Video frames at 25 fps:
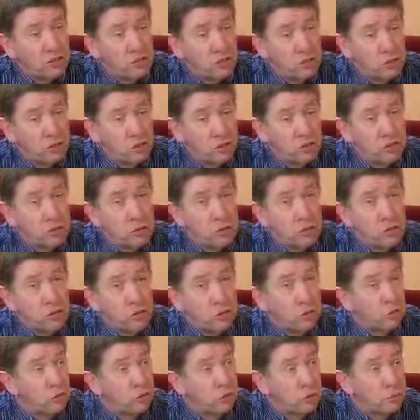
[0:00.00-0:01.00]
to
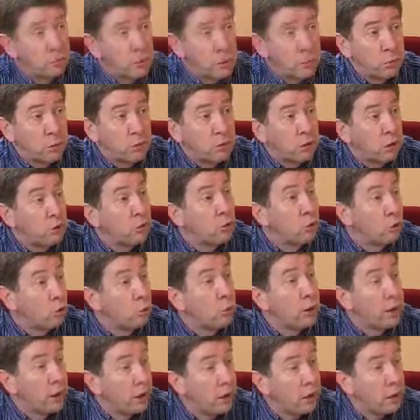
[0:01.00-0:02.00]
ensure that people know who
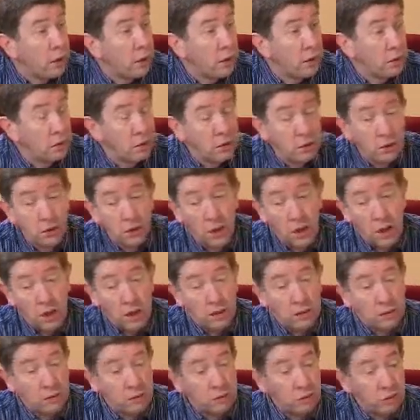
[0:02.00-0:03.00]
we are.
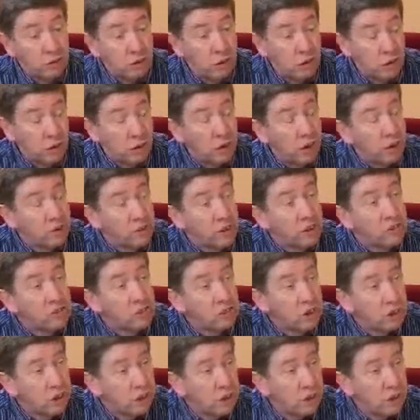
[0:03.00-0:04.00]
And an
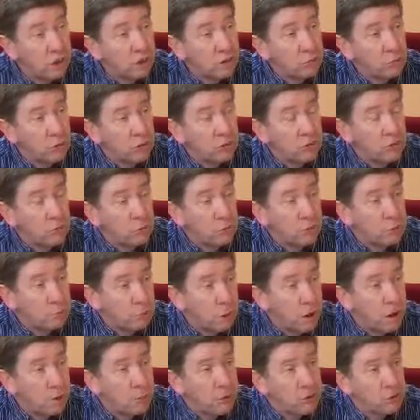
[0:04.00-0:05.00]
identity card with
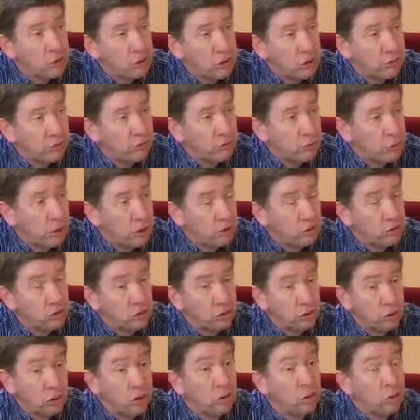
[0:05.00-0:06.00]
biometric
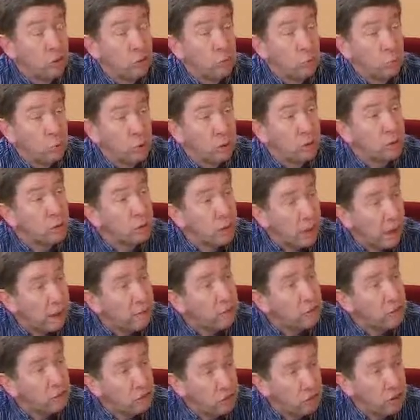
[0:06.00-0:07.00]
information will
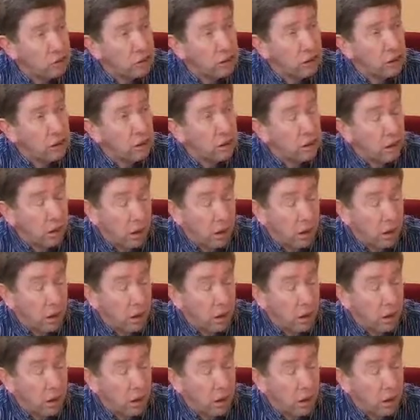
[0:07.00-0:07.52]
guarantee